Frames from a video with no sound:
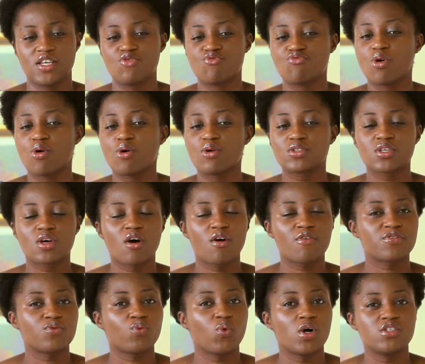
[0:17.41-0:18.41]
It rolls
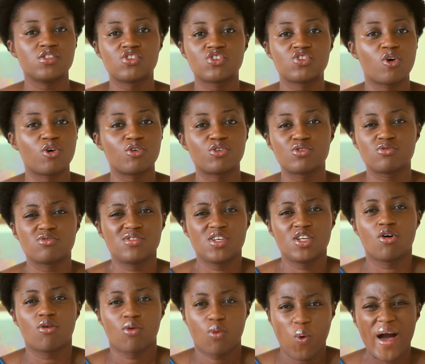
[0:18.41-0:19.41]
off one's tongue,
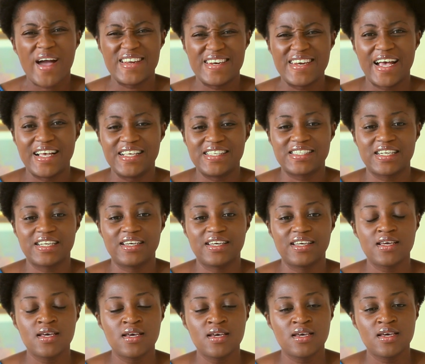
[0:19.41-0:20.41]
quite nicely.
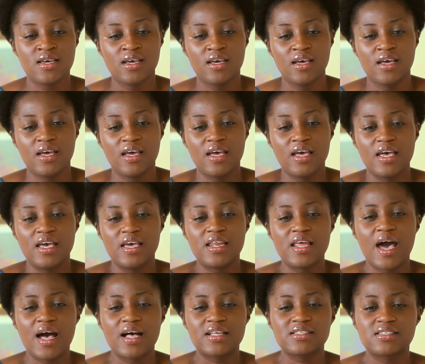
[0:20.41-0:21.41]

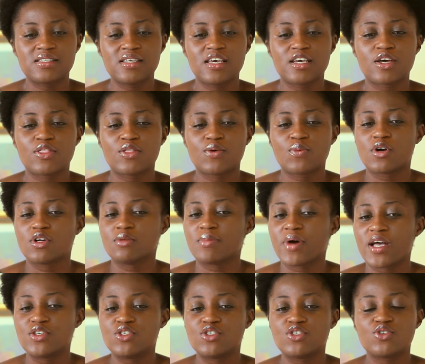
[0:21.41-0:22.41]
It has taken the world
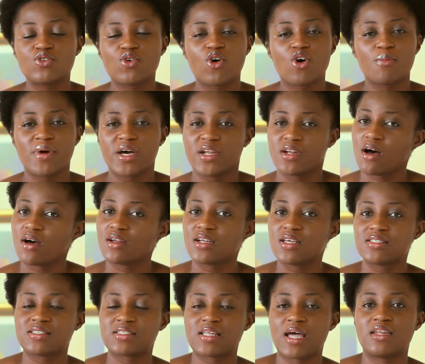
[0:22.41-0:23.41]
by storm, and
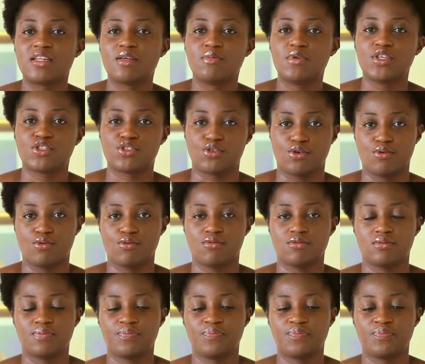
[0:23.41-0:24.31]
understandably so.